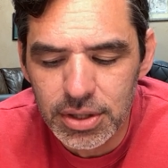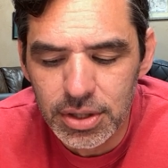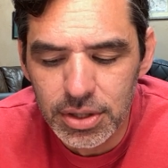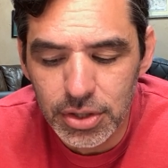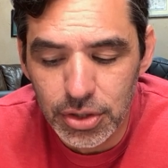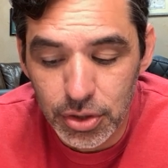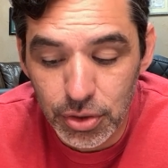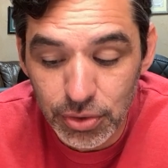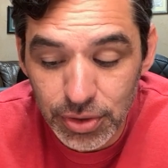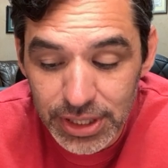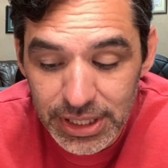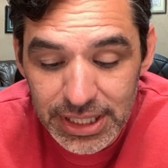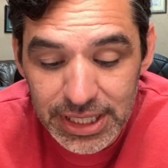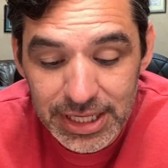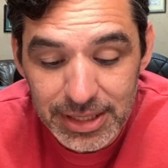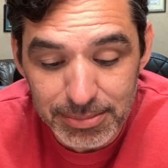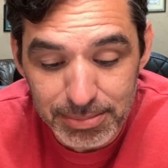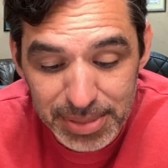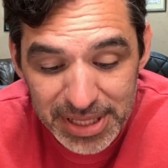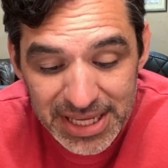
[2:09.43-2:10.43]
unity,
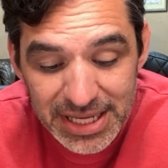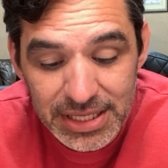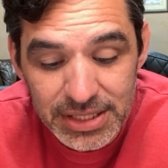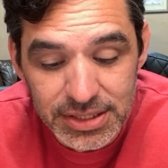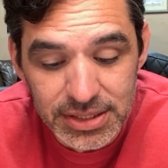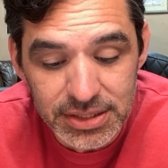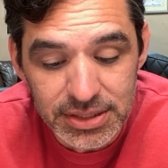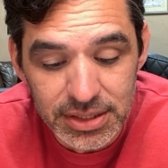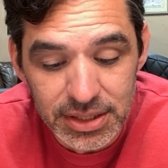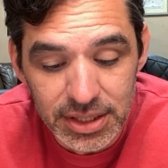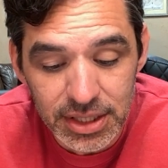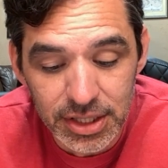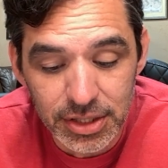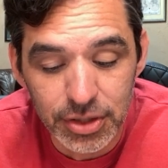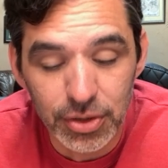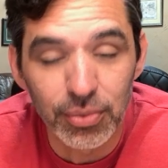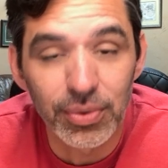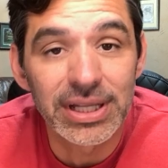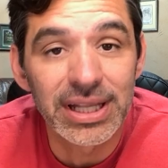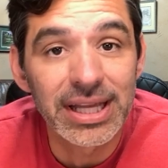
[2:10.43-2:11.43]
and peace in
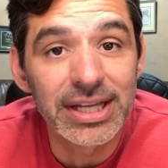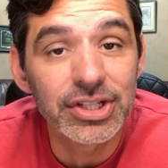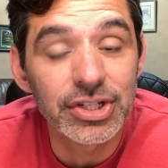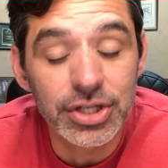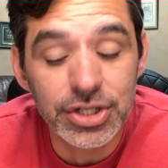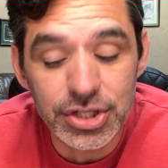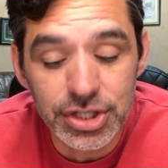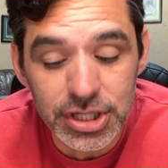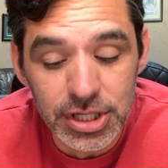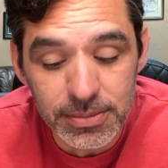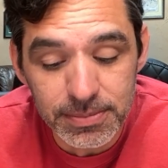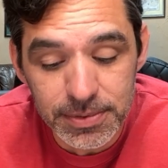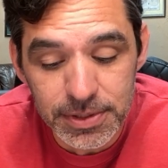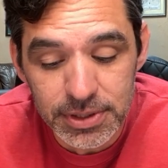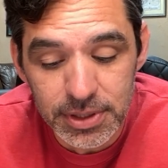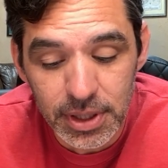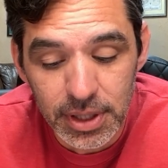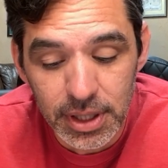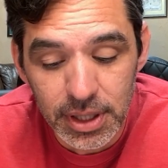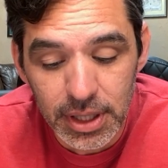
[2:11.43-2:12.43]
your relationships?